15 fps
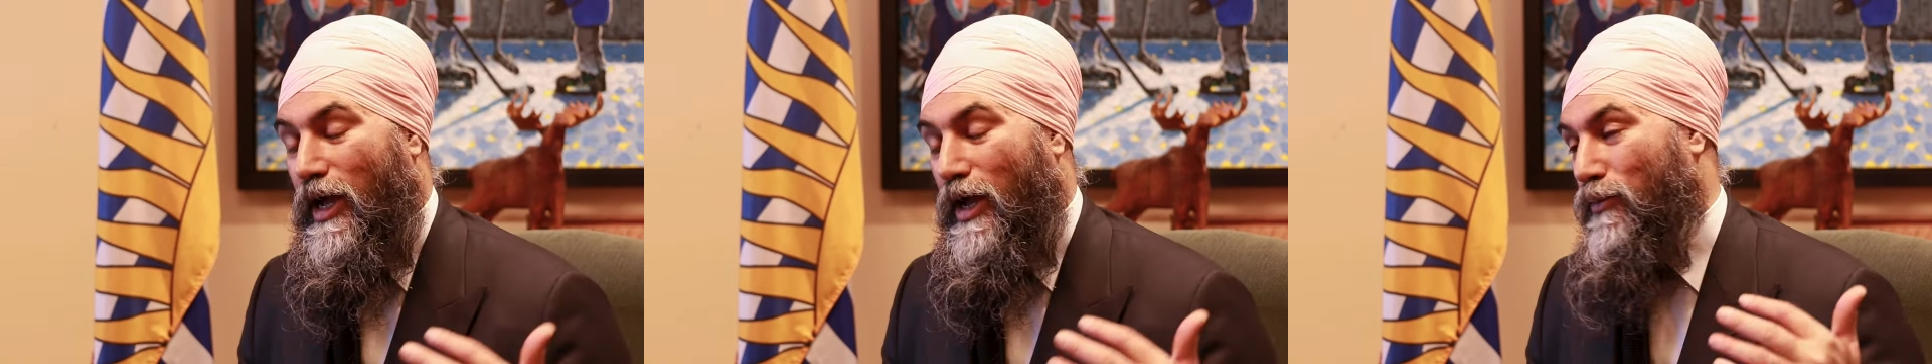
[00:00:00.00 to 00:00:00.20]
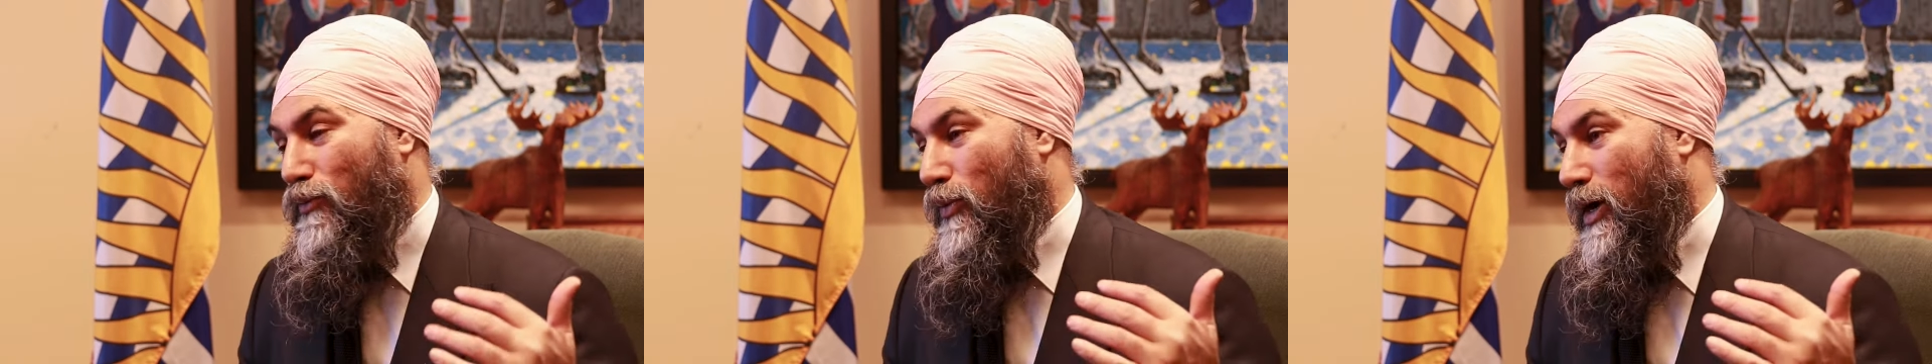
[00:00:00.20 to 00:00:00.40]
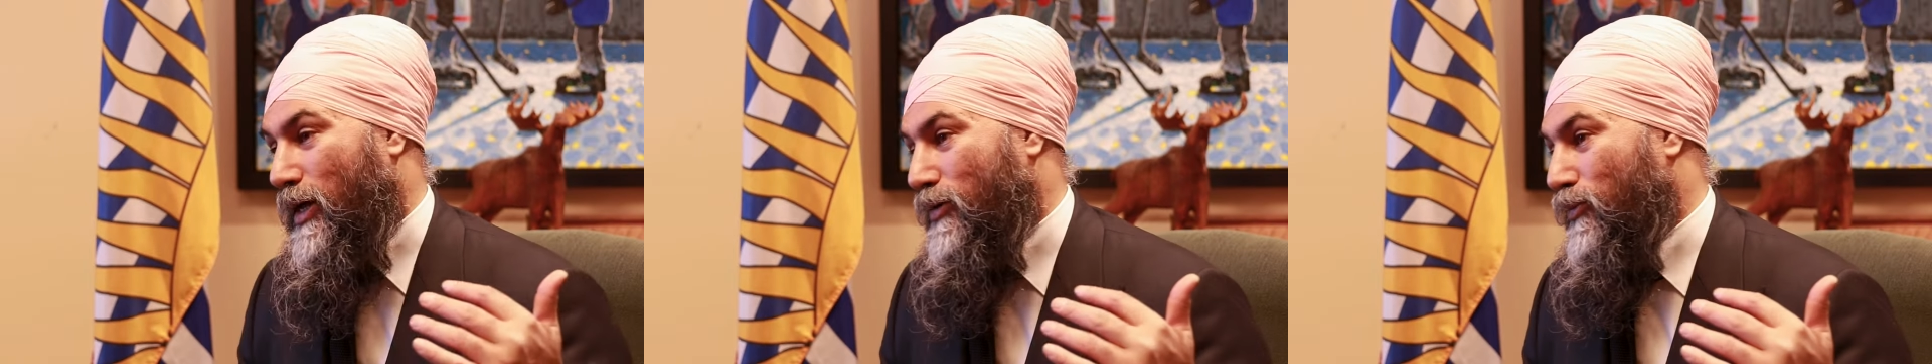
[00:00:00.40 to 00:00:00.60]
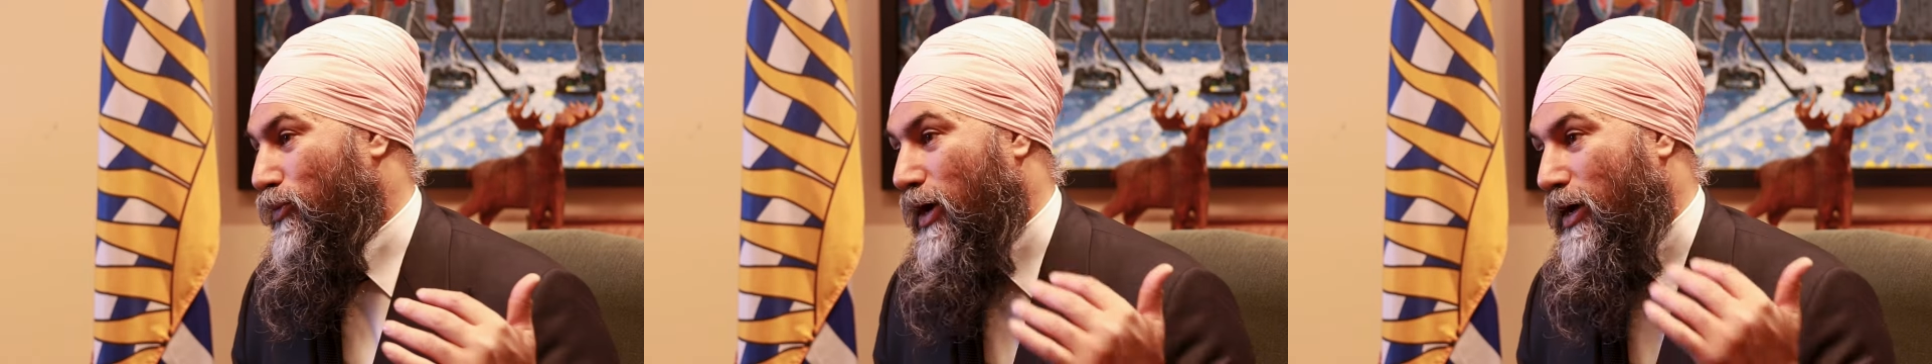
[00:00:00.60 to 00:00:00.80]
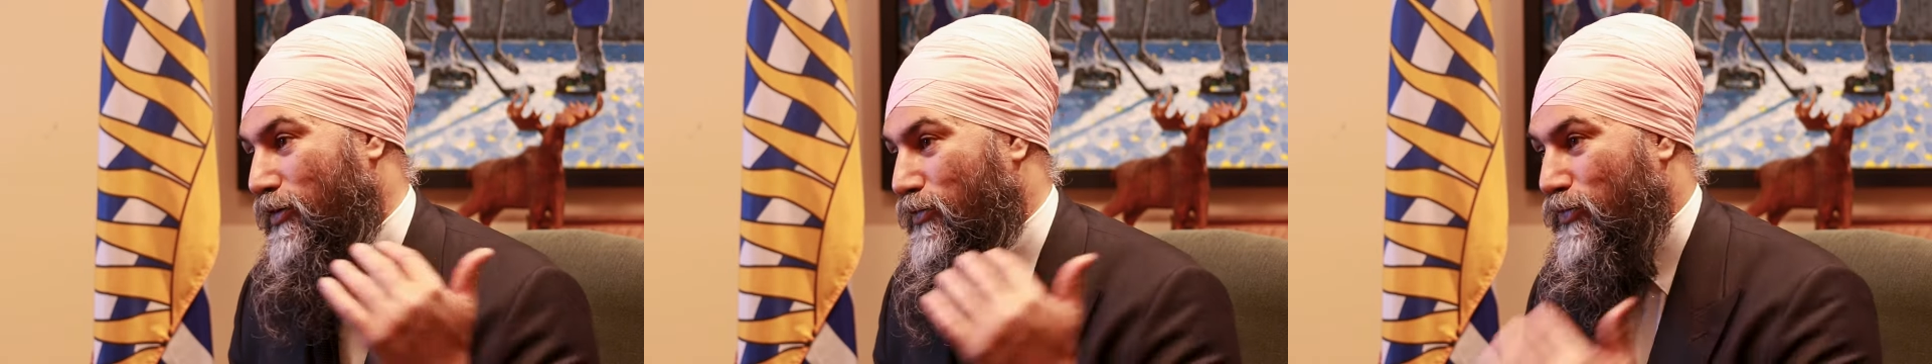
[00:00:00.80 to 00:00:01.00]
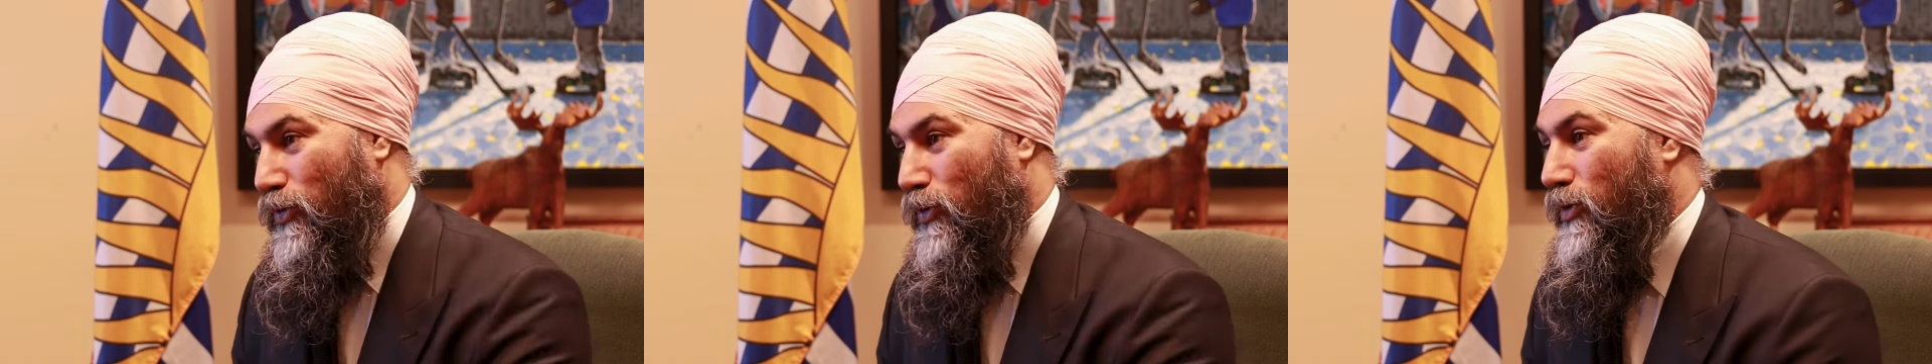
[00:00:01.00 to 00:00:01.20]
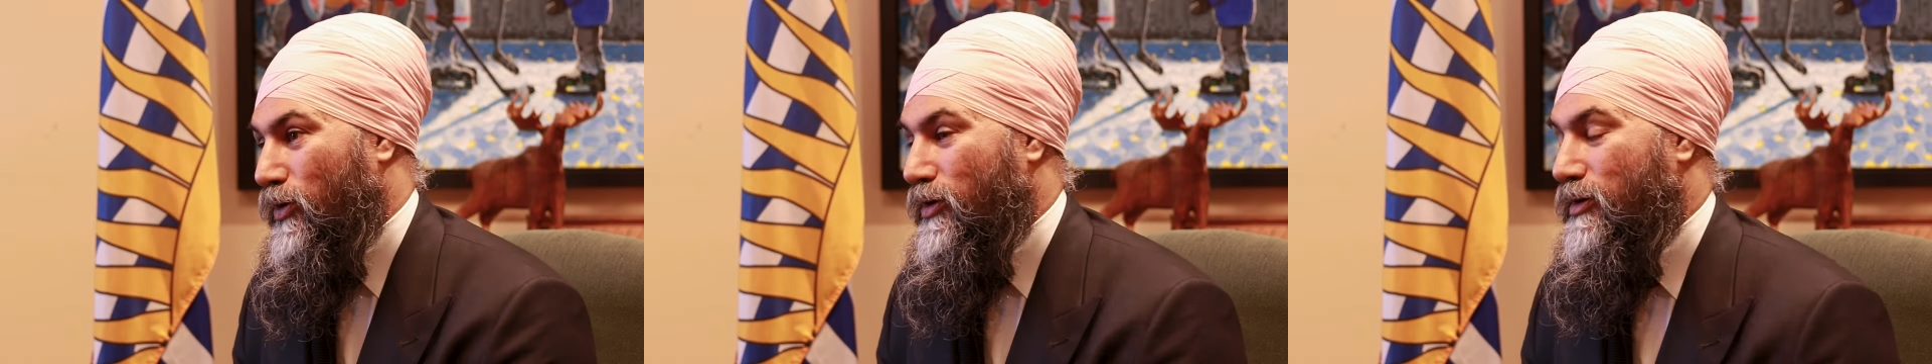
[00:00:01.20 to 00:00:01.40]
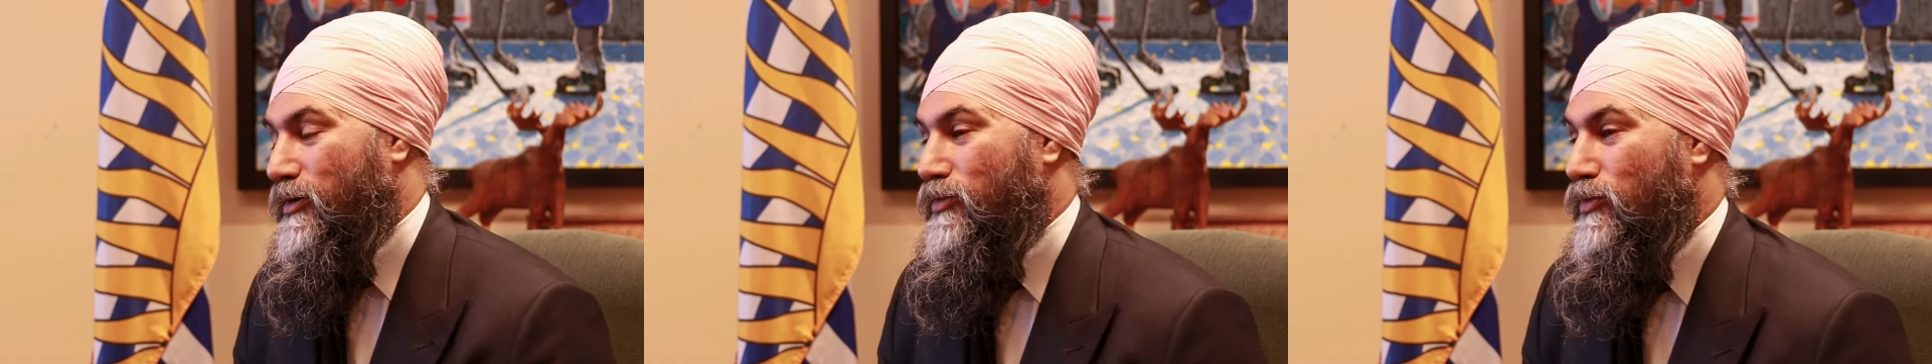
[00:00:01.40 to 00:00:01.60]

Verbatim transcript: I went right for